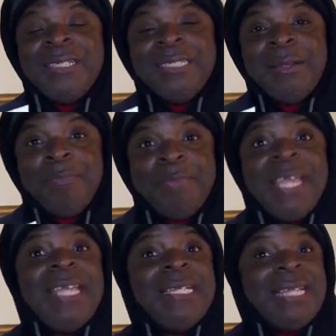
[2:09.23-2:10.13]
the
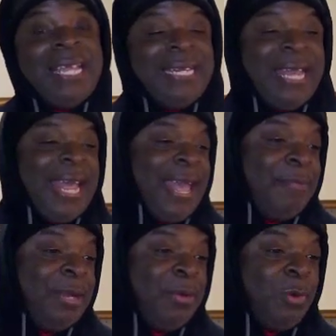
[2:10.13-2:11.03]
big thing that
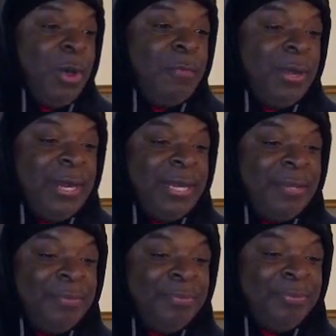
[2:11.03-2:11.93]
happened at
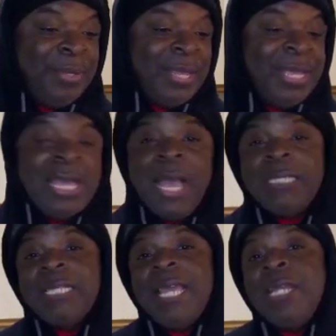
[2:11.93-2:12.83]
Walmart, I
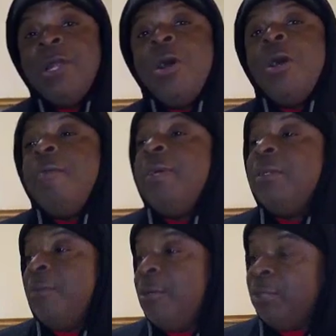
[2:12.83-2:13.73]
scanned all my
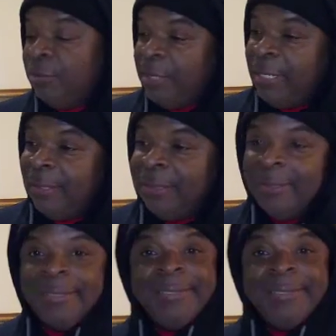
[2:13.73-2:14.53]
groceries.